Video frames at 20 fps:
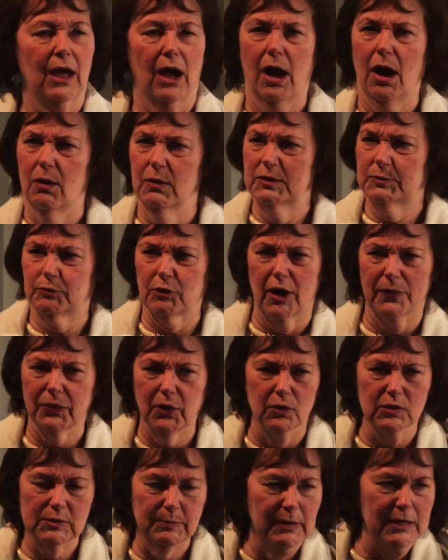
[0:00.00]
I always brought
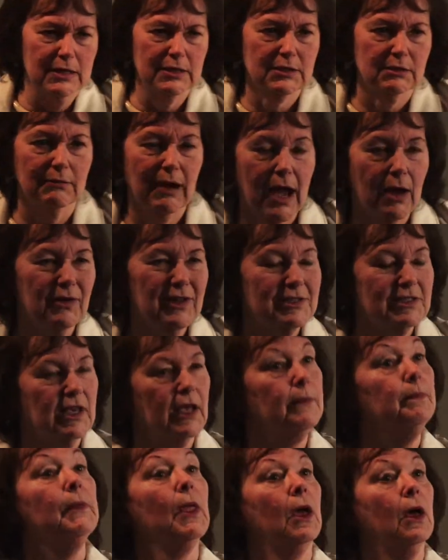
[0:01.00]
those meters around and
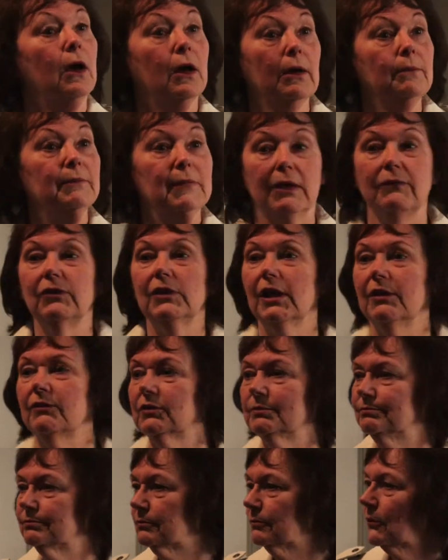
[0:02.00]
say, oh, f11.